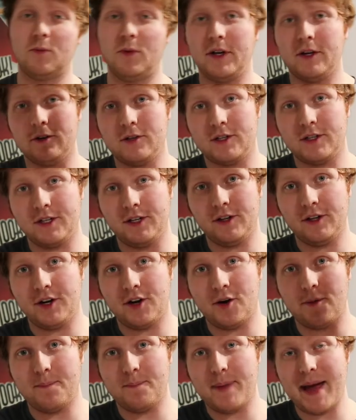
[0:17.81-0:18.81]
We are still in
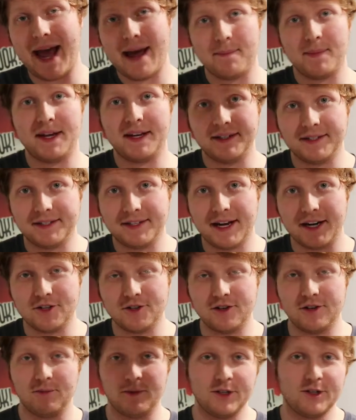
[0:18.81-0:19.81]
our Batman
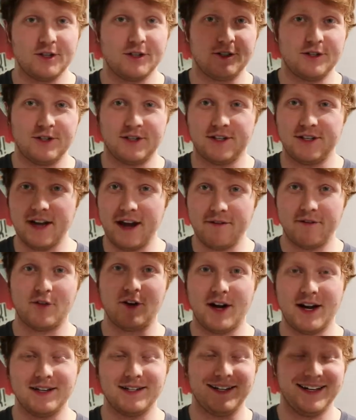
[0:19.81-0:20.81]
section, which is just
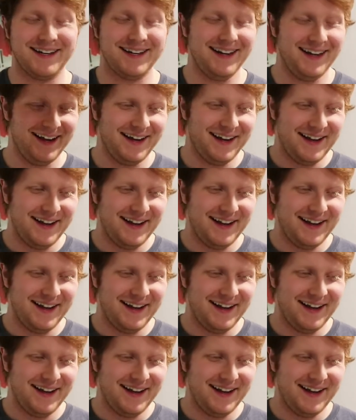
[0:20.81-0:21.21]
never ending.